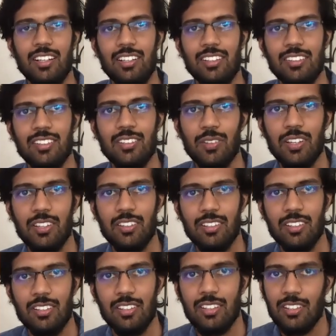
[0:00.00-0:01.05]

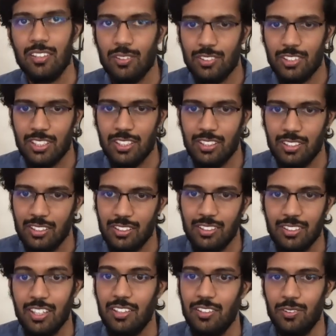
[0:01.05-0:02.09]
situations in using
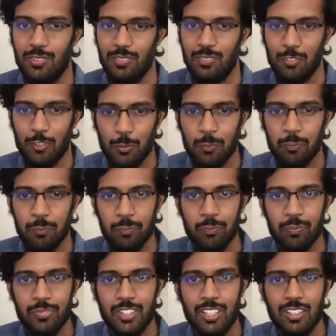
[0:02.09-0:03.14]
RayTune.
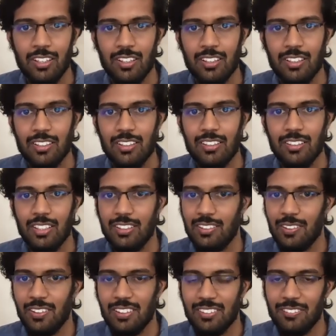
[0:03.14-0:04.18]
That's
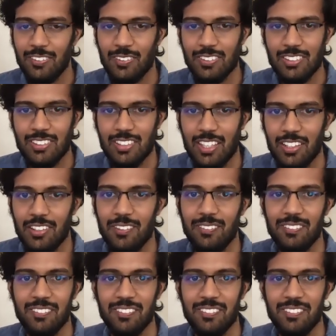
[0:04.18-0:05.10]
all, folks. Thank you.